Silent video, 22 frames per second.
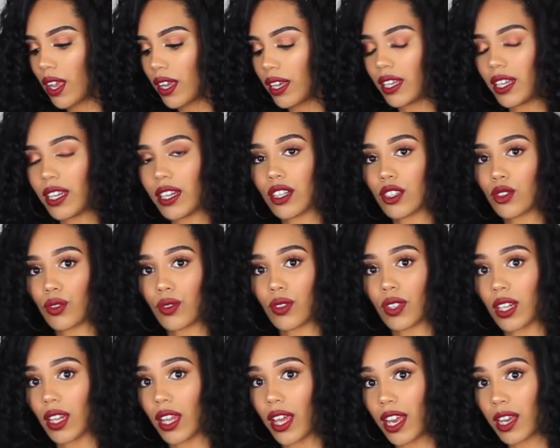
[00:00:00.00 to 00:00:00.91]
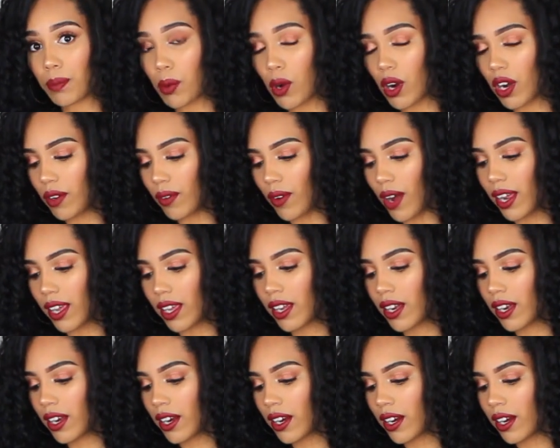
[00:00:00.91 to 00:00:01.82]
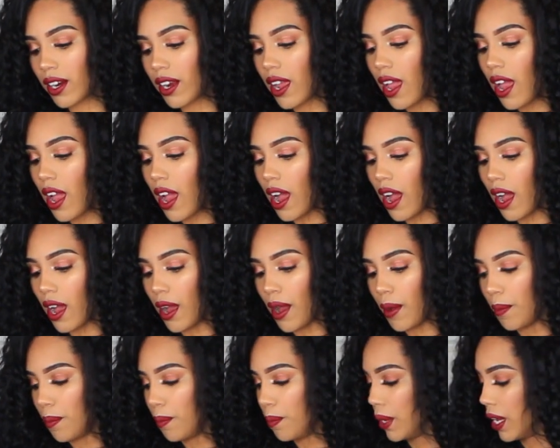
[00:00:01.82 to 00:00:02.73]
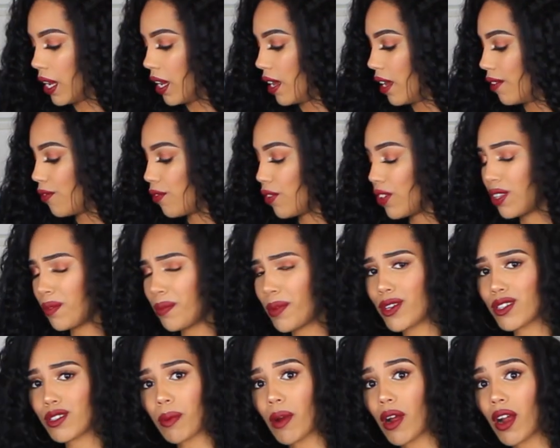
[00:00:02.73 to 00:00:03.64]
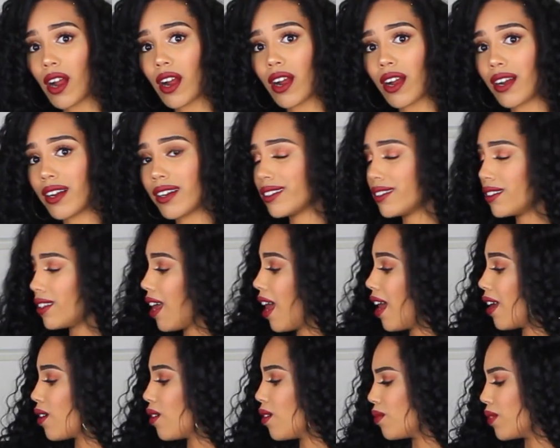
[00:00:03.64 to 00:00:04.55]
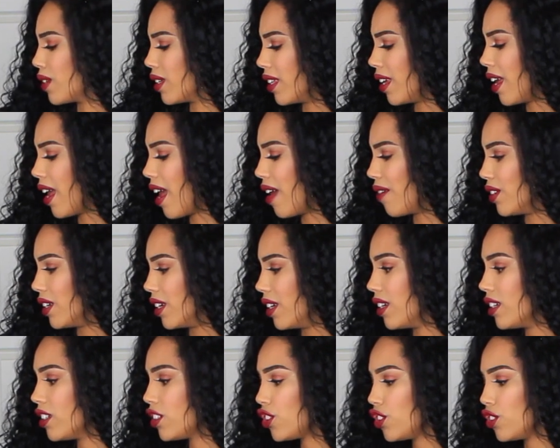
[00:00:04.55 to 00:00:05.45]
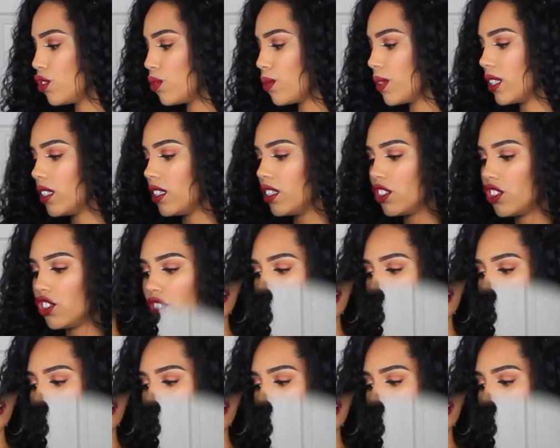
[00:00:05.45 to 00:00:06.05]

get it through the leg part right here. But for the most part, I don't really have any issues with these